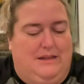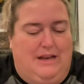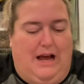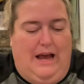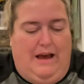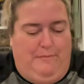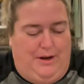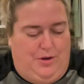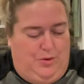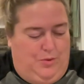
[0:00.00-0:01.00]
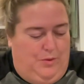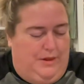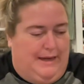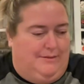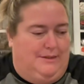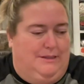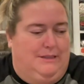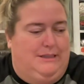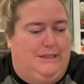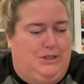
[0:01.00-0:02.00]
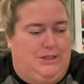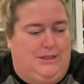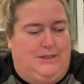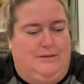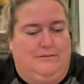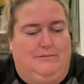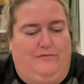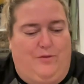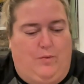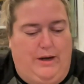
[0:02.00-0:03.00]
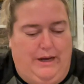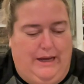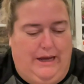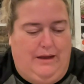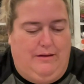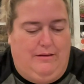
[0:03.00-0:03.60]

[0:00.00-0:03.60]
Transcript: Not have me do thousands of stitches for one day.